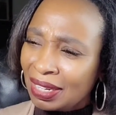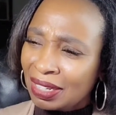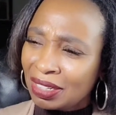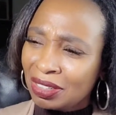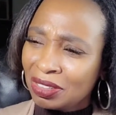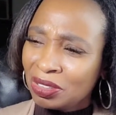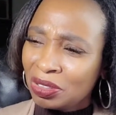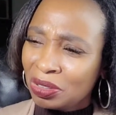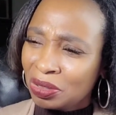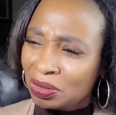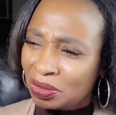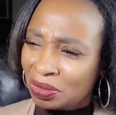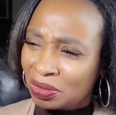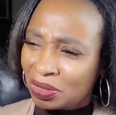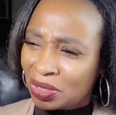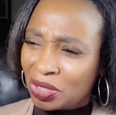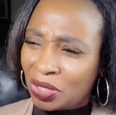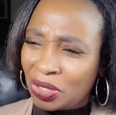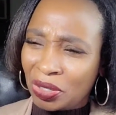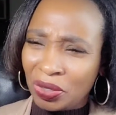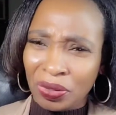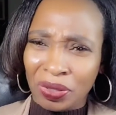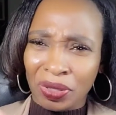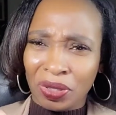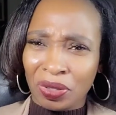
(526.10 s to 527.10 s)
a little
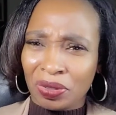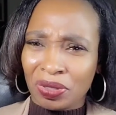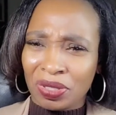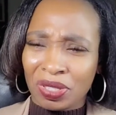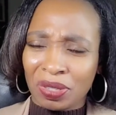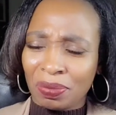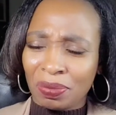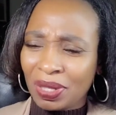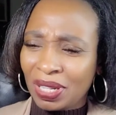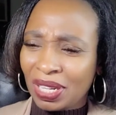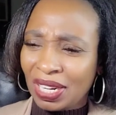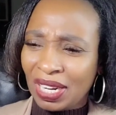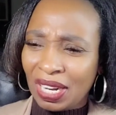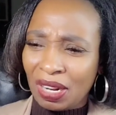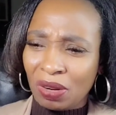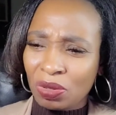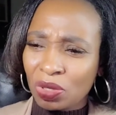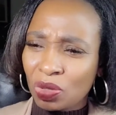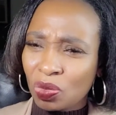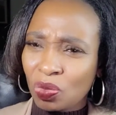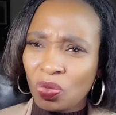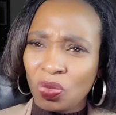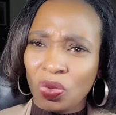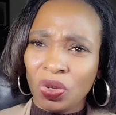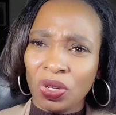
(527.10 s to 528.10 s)
curio or something like that. It
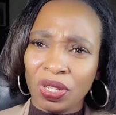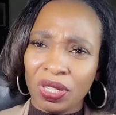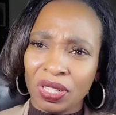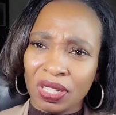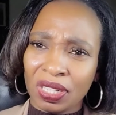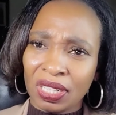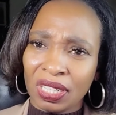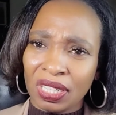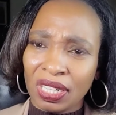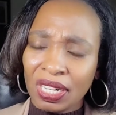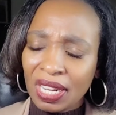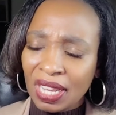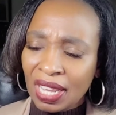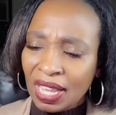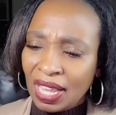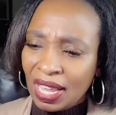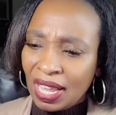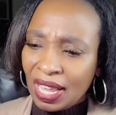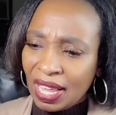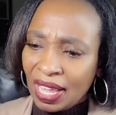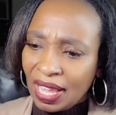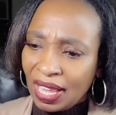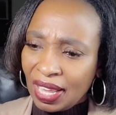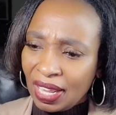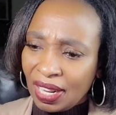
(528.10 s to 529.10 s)
was wooden,
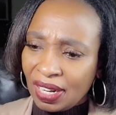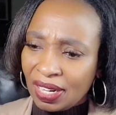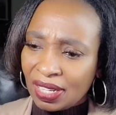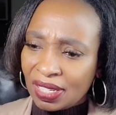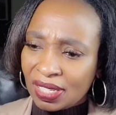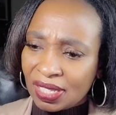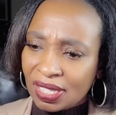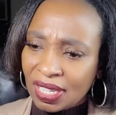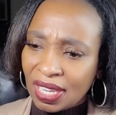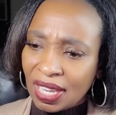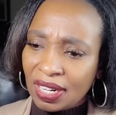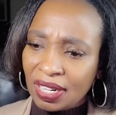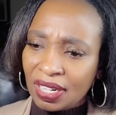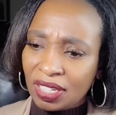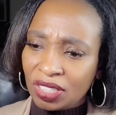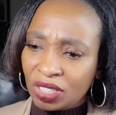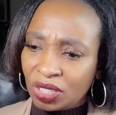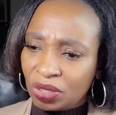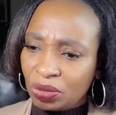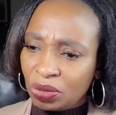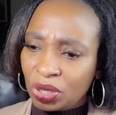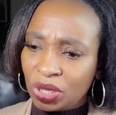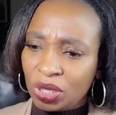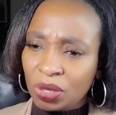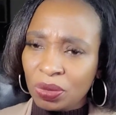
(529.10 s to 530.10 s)
and it sat next
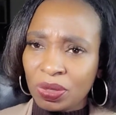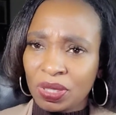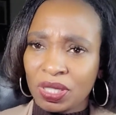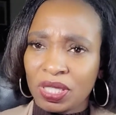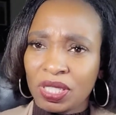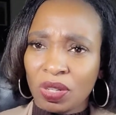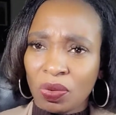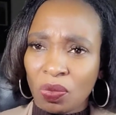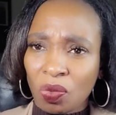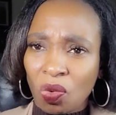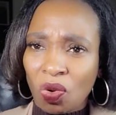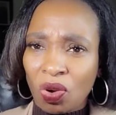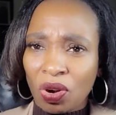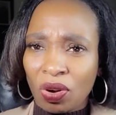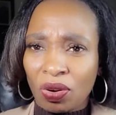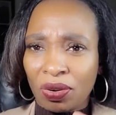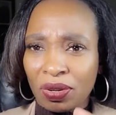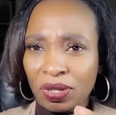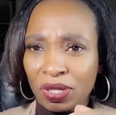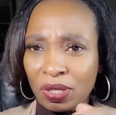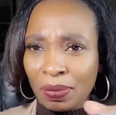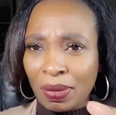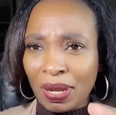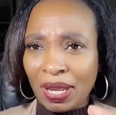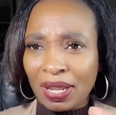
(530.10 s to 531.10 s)
to, she would sit water on.
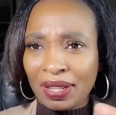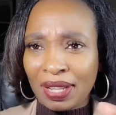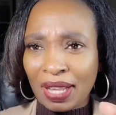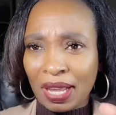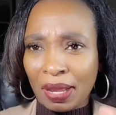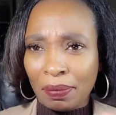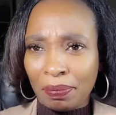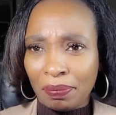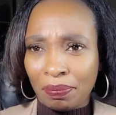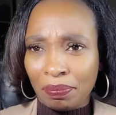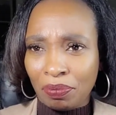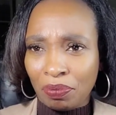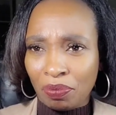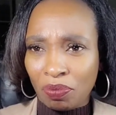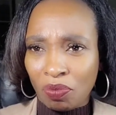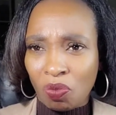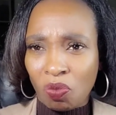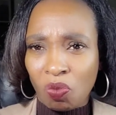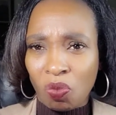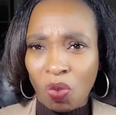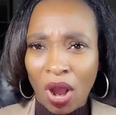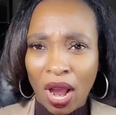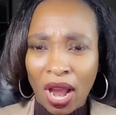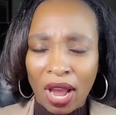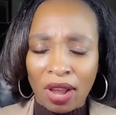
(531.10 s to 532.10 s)
It's about that
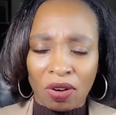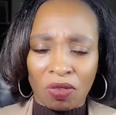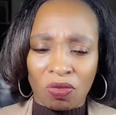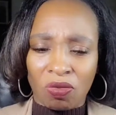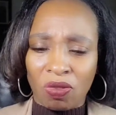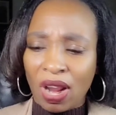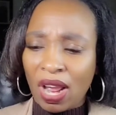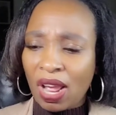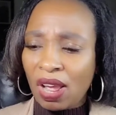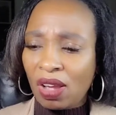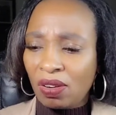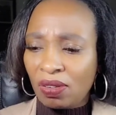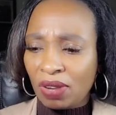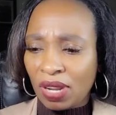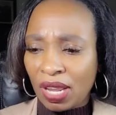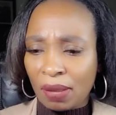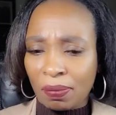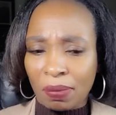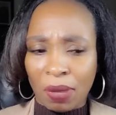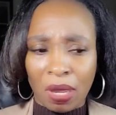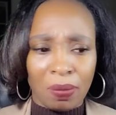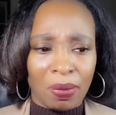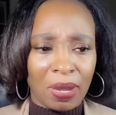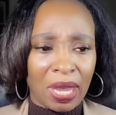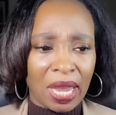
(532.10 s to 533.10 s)
wide around, like
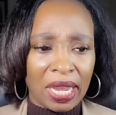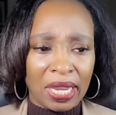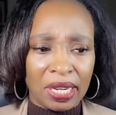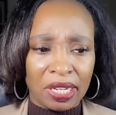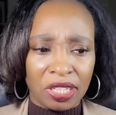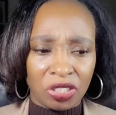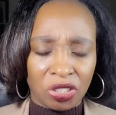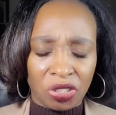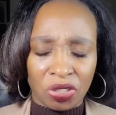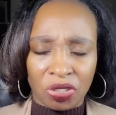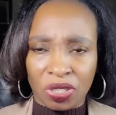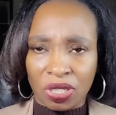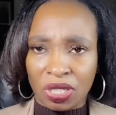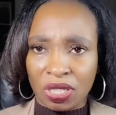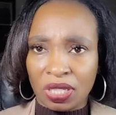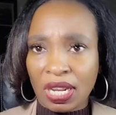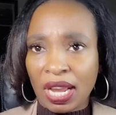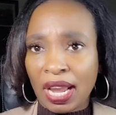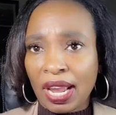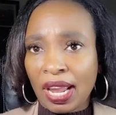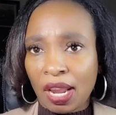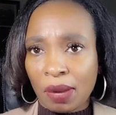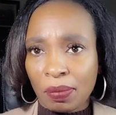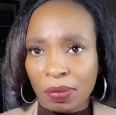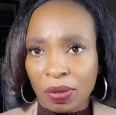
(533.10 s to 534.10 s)
maybe 8 inches in
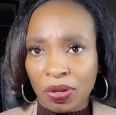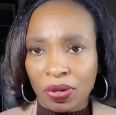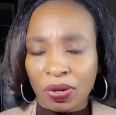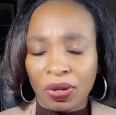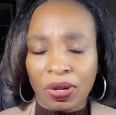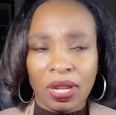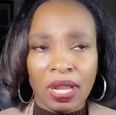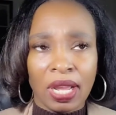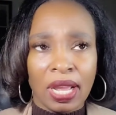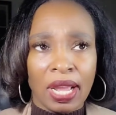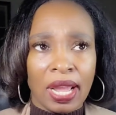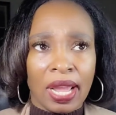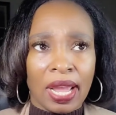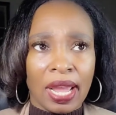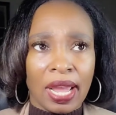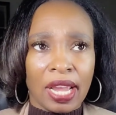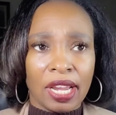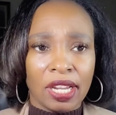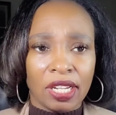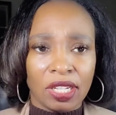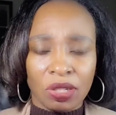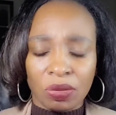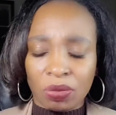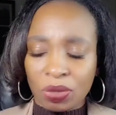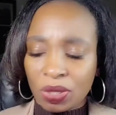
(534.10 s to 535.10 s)
diameter.
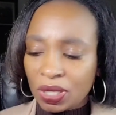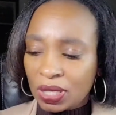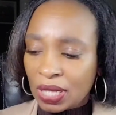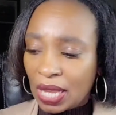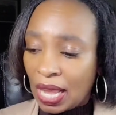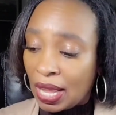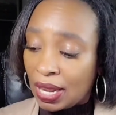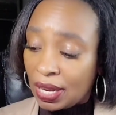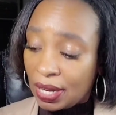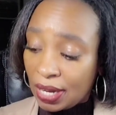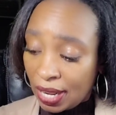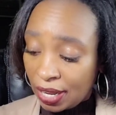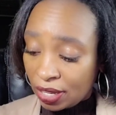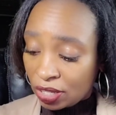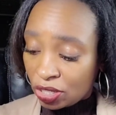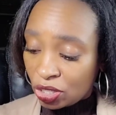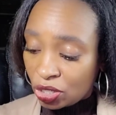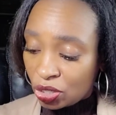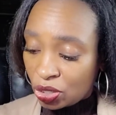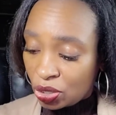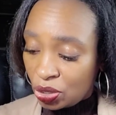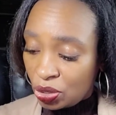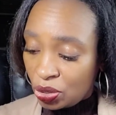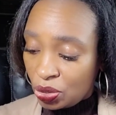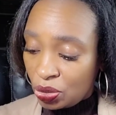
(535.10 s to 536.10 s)
And it was sat
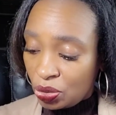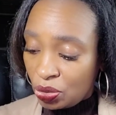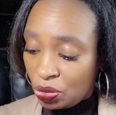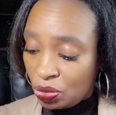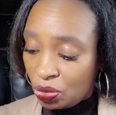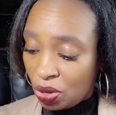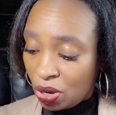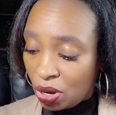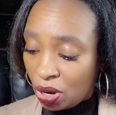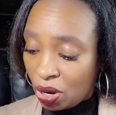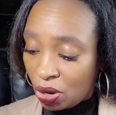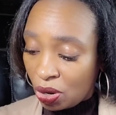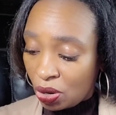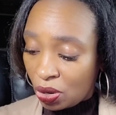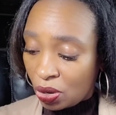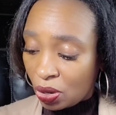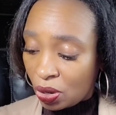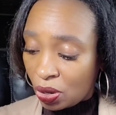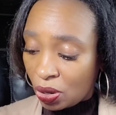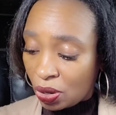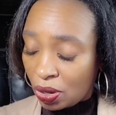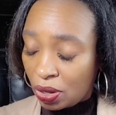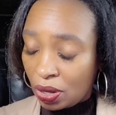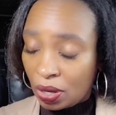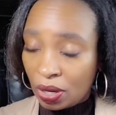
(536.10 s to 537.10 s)
next to
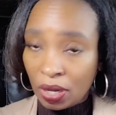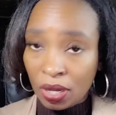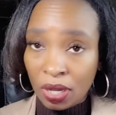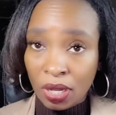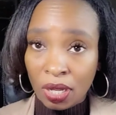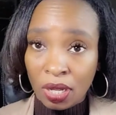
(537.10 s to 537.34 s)
her